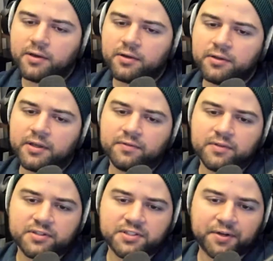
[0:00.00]
could give
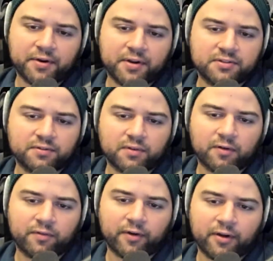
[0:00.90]
this series
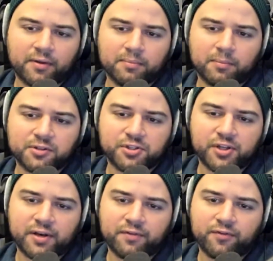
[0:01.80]
a very much
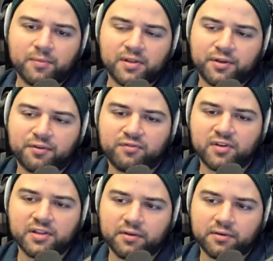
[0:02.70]
needed familiar
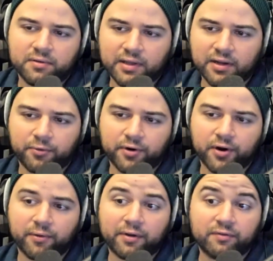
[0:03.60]
villain, like a recurring